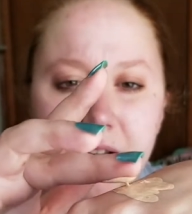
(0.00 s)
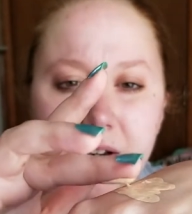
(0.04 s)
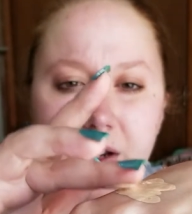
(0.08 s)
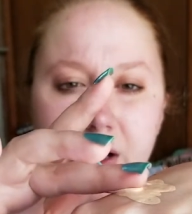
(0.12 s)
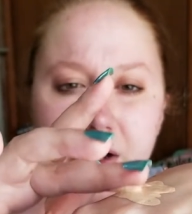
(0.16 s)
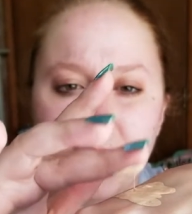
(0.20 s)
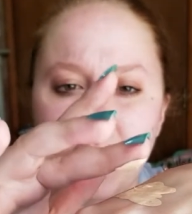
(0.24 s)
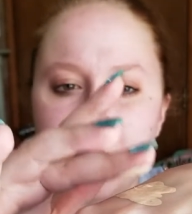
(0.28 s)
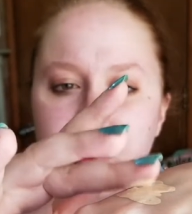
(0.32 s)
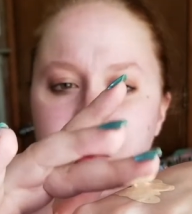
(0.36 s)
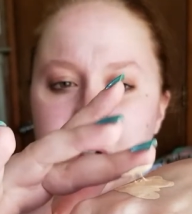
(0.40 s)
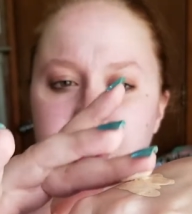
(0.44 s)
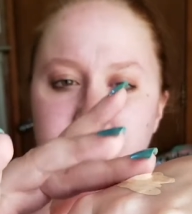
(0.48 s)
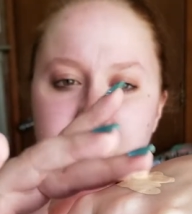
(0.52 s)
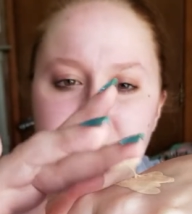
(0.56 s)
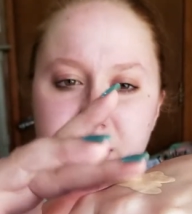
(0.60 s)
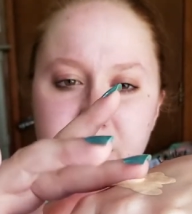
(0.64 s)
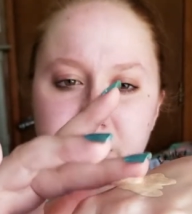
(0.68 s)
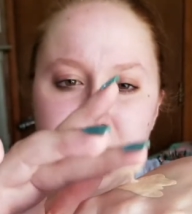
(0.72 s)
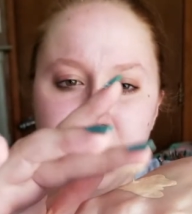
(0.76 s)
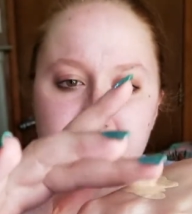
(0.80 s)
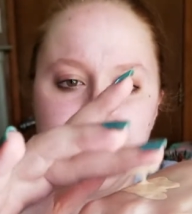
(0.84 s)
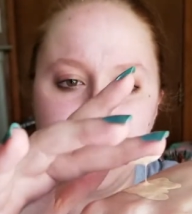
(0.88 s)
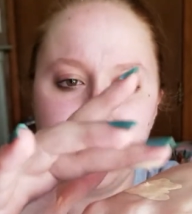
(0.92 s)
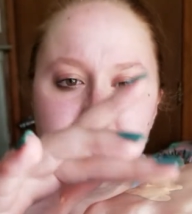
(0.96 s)
I know that doesn't
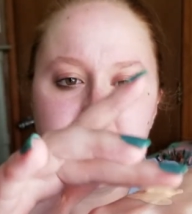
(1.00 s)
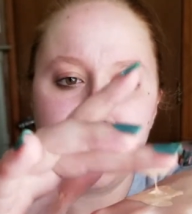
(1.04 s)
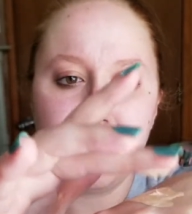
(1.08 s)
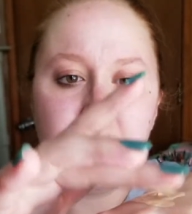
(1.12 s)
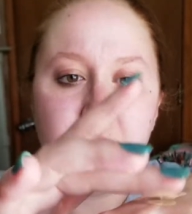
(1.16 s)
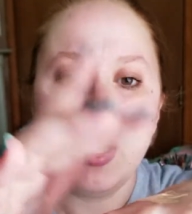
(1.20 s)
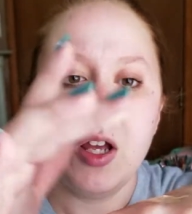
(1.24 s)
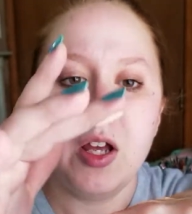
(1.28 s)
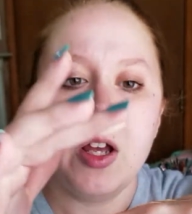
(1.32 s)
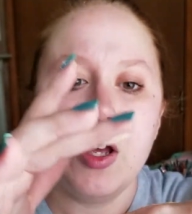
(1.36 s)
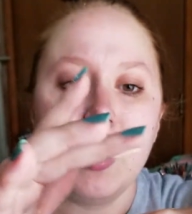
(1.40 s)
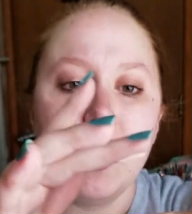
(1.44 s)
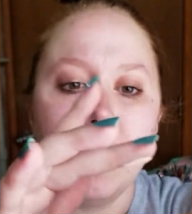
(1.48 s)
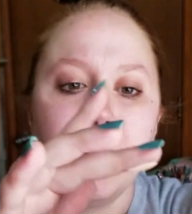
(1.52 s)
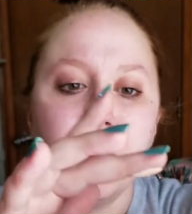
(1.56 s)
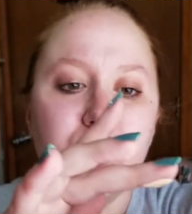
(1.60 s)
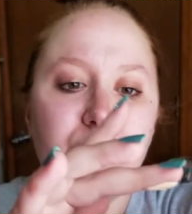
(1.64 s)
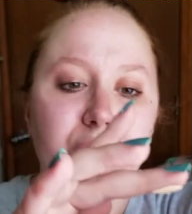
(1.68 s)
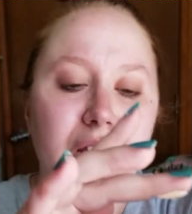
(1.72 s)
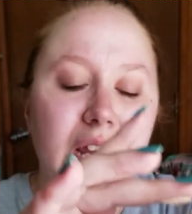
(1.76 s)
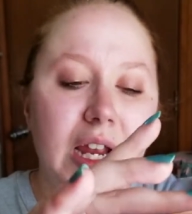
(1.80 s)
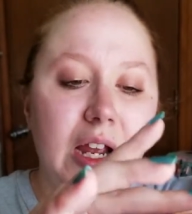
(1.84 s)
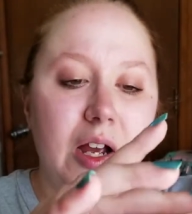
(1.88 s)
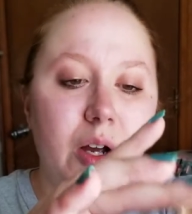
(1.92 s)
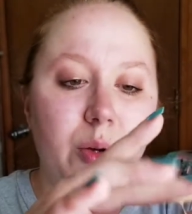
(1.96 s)
matter, but
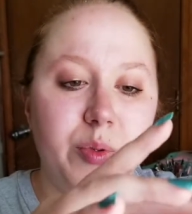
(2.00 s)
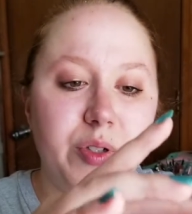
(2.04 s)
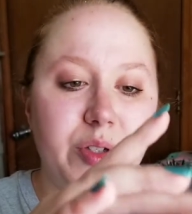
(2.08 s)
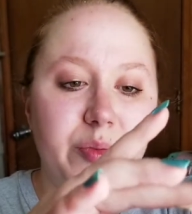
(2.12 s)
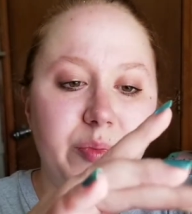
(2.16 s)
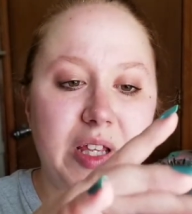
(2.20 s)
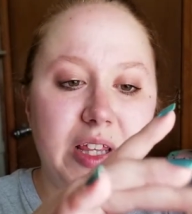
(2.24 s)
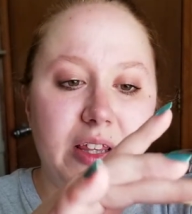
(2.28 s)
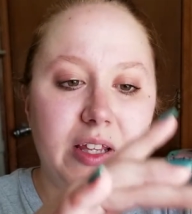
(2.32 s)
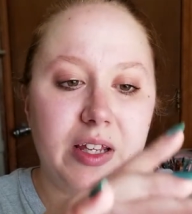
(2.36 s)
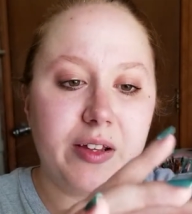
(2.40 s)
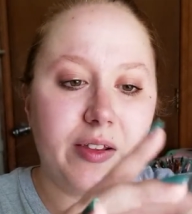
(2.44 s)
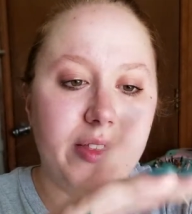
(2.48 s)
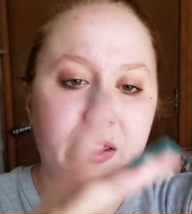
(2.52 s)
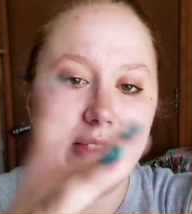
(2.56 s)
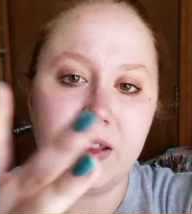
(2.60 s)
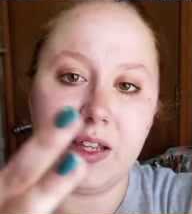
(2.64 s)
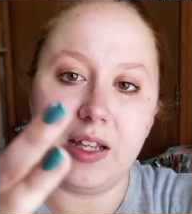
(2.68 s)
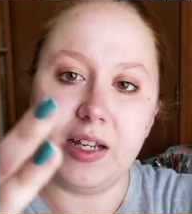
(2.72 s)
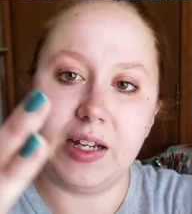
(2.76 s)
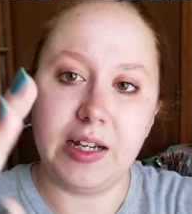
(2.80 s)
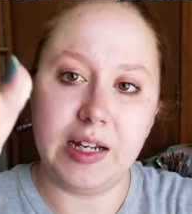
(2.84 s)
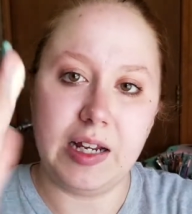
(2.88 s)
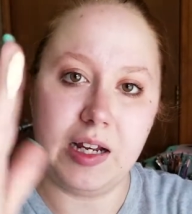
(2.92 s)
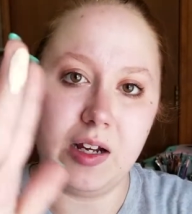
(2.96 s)
it helps me like thin
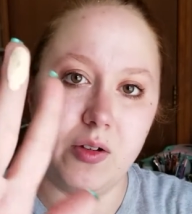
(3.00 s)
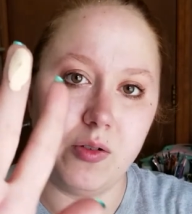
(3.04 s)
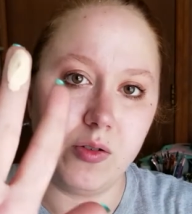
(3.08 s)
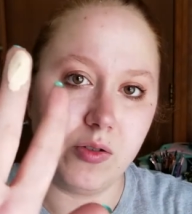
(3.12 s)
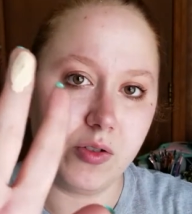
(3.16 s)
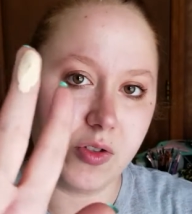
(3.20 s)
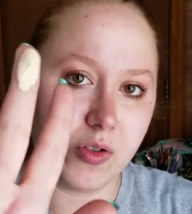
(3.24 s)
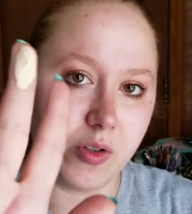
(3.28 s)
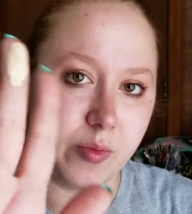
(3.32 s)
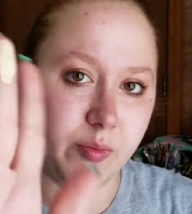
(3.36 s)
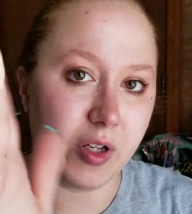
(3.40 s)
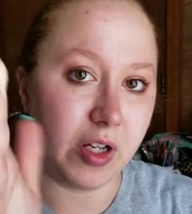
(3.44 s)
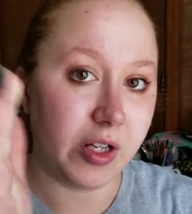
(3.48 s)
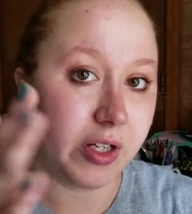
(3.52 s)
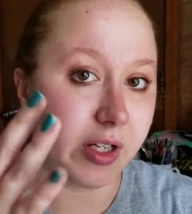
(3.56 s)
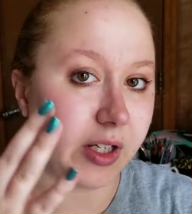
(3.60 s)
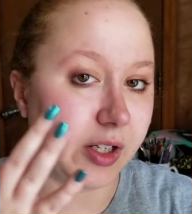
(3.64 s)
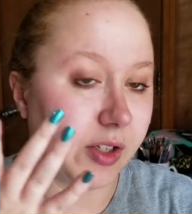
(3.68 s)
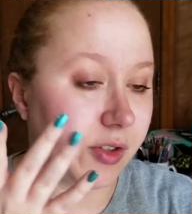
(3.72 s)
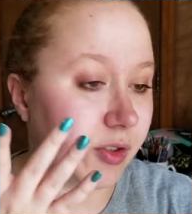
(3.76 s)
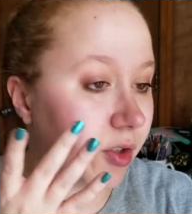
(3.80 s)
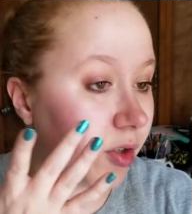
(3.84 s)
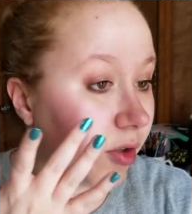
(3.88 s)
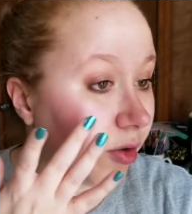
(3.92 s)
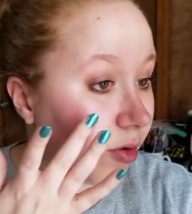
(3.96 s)
it out so I'm not
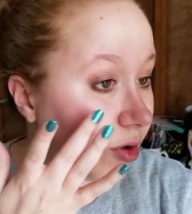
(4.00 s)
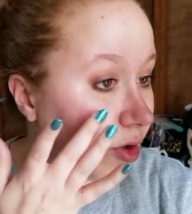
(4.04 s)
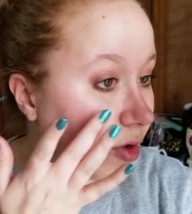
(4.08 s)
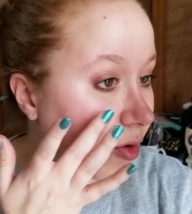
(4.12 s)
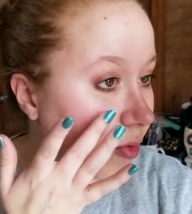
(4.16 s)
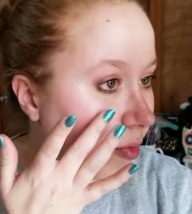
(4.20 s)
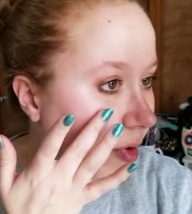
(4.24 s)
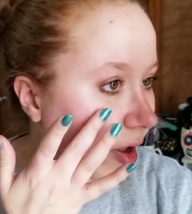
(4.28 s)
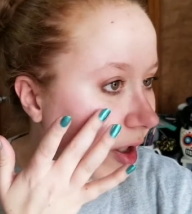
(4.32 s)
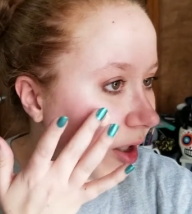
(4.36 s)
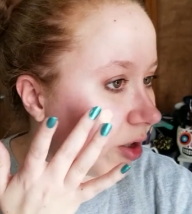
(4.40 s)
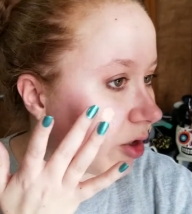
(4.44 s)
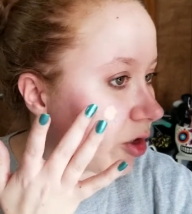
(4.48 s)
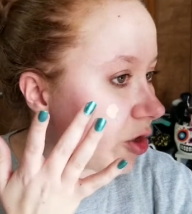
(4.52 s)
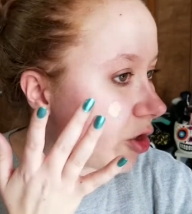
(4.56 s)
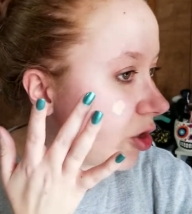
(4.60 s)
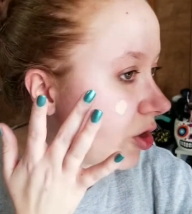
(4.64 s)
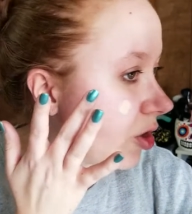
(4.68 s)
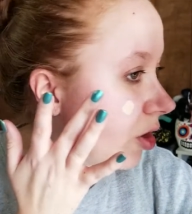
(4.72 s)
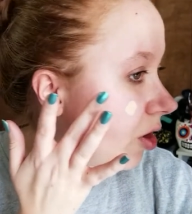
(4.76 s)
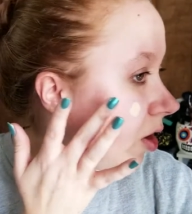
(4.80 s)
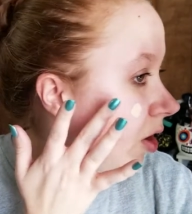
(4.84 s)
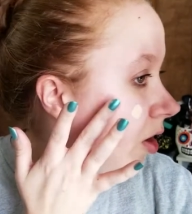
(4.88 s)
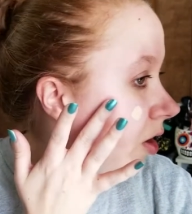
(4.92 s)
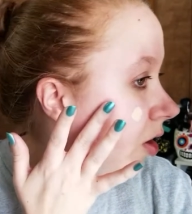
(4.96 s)
getting too much
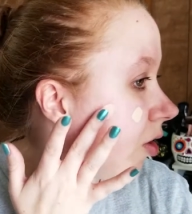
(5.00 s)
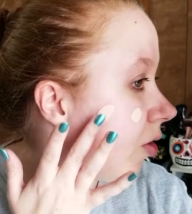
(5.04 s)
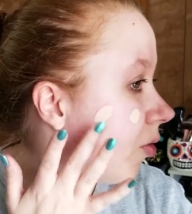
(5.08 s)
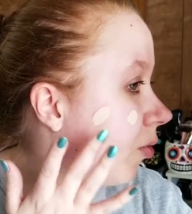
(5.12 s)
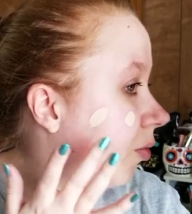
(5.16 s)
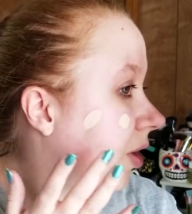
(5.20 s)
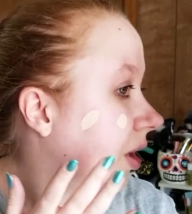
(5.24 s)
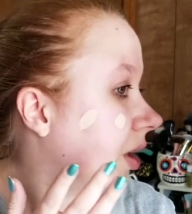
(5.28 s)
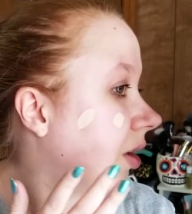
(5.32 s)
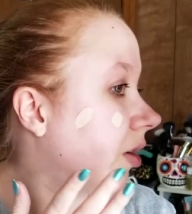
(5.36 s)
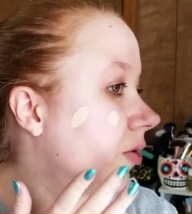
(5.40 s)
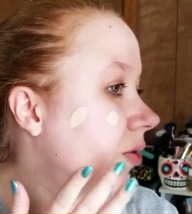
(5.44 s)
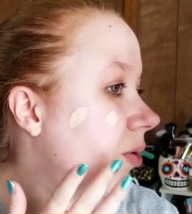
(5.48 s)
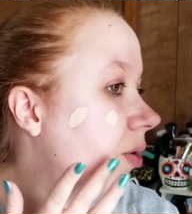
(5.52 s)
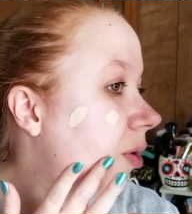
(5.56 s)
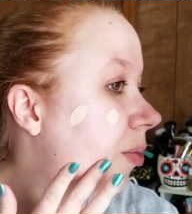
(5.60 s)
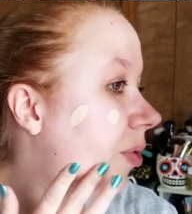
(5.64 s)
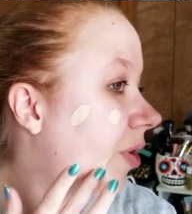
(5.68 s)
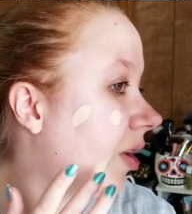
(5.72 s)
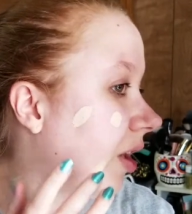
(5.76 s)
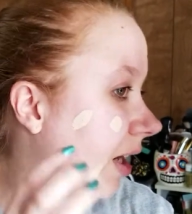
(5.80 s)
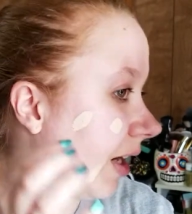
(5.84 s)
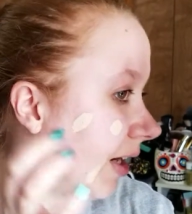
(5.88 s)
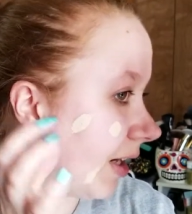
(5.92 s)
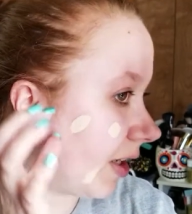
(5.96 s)
when I go to
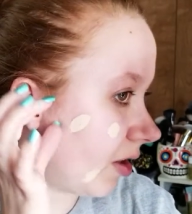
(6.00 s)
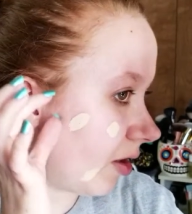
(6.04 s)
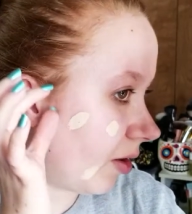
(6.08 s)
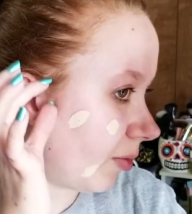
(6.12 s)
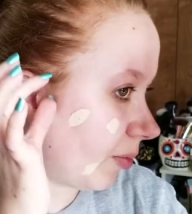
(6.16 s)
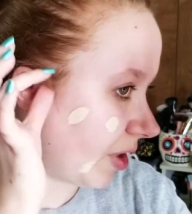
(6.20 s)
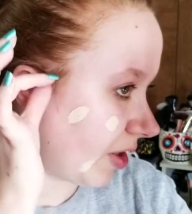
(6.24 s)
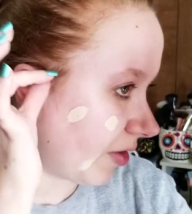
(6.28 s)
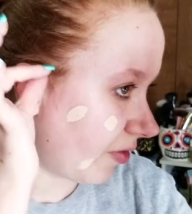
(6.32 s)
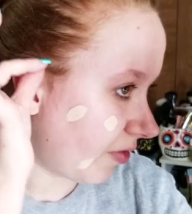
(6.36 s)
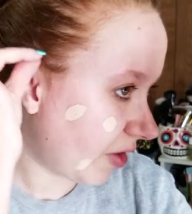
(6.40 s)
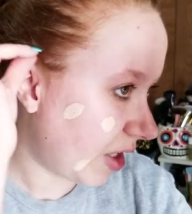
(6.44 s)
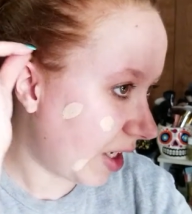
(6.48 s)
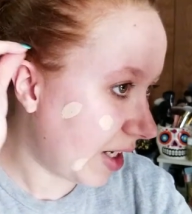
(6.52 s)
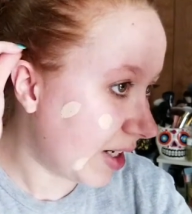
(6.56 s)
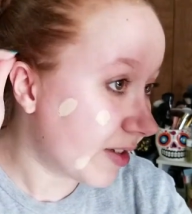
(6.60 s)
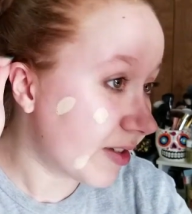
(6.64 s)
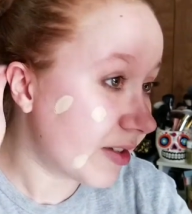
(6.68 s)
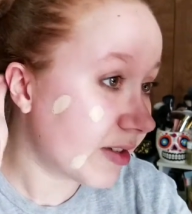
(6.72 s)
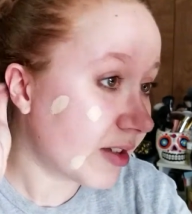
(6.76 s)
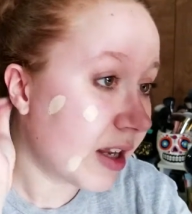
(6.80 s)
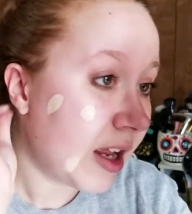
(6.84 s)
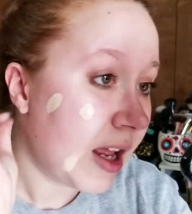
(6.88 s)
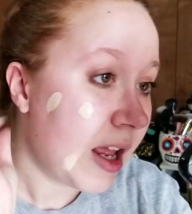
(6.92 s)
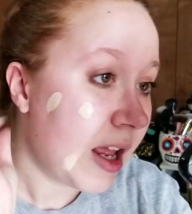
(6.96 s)
apply it on my face.